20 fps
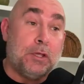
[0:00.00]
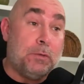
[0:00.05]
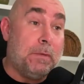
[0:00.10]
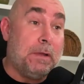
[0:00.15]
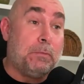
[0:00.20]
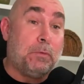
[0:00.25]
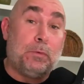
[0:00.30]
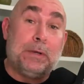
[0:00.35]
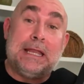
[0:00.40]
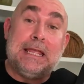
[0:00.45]
You
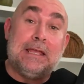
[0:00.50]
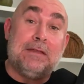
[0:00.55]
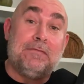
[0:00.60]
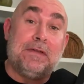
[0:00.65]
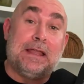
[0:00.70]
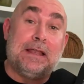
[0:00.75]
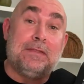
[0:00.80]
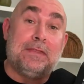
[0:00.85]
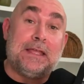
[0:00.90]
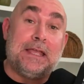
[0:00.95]
remember when he
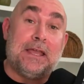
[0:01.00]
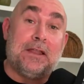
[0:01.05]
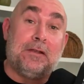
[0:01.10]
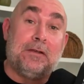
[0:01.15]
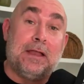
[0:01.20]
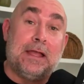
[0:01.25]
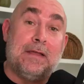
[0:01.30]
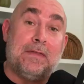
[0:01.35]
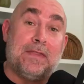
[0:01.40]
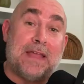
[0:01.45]
invented the
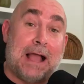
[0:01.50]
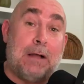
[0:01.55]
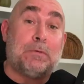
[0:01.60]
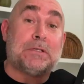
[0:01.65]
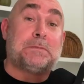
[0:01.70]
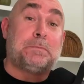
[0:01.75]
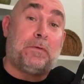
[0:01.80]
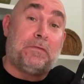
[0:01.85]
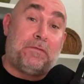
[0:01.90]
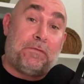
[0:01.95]
internet? That
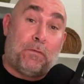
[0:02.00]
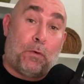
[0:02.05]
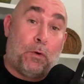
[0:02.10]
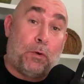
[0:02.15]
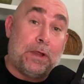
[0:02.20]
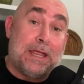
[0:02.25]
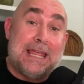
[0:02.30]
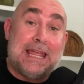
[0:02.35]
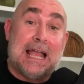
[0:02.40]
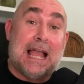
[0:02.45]
was
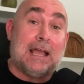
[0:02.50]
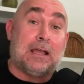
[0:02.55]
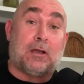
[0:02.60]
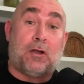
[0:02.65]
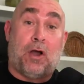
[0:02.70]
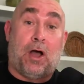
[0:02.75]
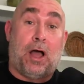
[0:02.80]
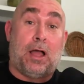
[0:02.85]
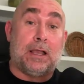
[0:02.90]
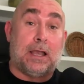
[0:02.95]
before he got
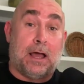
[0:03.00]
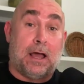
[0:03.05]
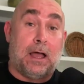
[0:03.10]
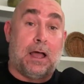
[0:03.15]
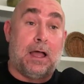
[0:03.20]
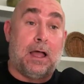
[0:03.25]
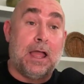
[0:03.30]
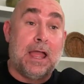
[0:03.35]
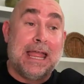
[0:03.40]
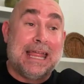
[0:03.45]
caught
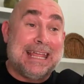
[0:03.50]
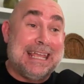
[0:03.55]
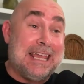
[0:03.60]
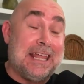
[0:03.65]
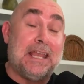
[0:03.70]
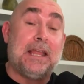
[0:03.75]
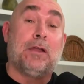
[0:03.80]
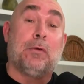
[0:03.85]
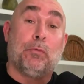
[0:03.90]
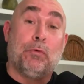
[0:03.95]
uh,
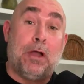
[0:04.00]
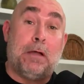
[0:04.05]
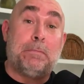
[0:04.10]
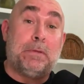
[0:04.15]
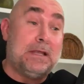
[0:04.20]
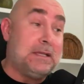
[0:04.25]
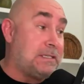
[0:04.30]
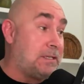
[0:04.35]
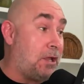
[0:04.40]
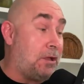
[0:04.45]
getting a rub
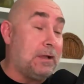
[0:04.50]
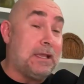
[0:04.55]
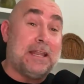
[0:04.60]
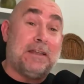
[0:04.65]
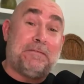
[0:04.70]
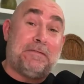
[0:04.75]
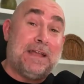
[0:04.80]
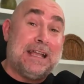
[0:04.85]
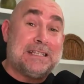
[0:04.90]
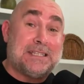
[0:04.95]
and a tug
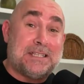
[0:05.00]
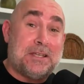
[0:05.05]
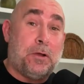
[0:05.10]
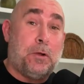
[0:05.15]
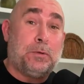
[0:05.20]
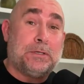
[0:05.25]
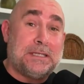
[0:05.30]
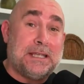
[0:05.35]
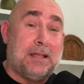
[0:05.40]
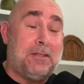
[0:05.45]
at a fancy
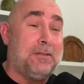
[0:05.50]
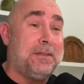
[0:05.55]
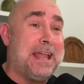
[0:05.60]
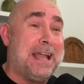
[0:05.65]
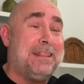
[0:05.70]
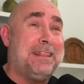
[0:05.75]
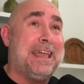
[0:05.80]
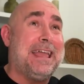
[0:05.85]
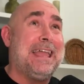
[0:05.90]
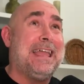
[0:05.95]
hotel in
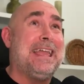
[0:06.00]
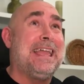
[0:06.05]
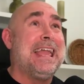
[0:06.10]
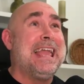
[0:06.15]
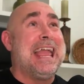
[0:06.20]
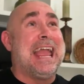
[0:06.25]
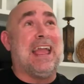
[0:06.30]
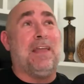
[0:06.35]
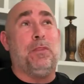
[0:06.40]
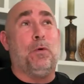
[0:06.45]
LA,
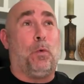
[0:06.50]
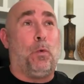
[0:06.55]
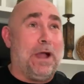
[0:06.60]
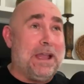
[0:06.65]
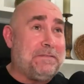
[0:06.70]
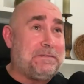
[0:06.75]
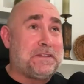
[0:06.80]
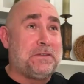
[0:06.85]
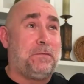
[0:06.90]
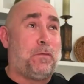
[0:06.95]
and the
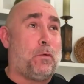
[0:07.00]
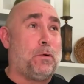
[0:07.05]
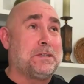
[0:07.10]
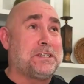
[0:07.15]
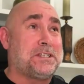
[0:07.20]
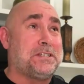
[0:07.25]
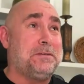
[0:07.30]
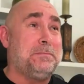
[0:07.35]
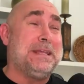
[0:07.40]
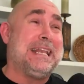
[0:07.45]
wife
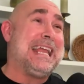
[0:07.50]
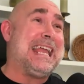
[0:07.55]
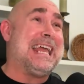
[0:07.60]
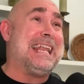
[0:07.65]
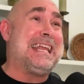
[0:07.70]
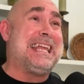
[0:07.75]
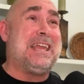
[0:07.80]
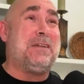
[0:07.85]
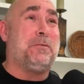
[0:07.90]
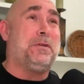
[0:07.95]
divorced him, and he had
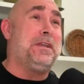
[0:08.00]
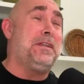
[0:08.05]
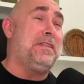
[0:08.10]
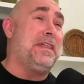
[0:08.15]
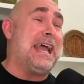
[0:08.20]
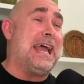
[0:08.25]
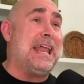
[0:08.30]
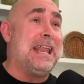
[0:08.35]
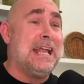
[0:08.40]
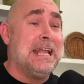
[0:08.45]
to get rid of
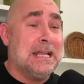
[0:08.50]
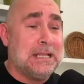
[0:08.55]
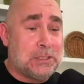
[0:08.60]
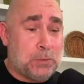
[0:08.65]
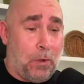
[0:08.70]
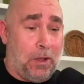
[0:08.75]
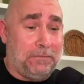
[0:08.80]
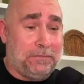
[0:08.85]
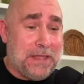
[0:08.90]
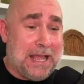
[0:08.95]
that
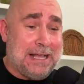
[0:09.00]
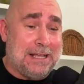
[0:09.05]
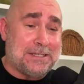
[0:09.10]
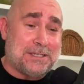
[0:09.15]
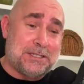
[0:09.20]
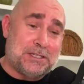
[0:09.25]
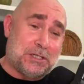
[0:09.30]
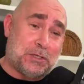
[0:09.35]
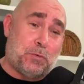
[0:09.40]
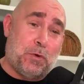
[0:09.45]

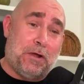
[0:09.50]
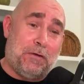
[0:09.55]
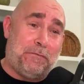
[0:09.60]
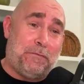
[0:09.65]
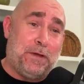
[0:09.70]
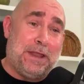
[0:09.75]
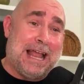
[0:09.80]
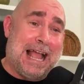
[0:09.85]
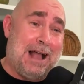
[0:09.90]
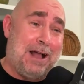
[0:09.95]
12,000 square
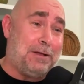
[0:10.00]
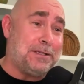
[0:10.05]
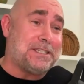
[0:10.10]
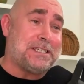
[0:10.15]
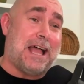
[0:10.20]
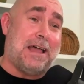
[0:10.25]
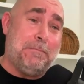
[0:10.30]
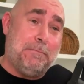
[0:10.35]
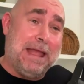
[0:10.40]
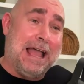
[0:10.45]
foot house
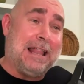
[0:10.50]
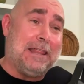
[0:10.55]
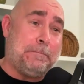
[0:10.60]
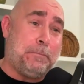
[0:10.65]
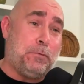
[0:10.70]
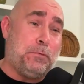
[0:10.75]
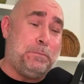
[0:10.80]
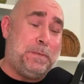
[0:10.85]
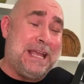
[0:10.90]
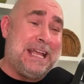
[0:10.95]
on
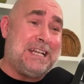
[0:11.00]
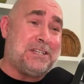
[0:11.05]
Malibu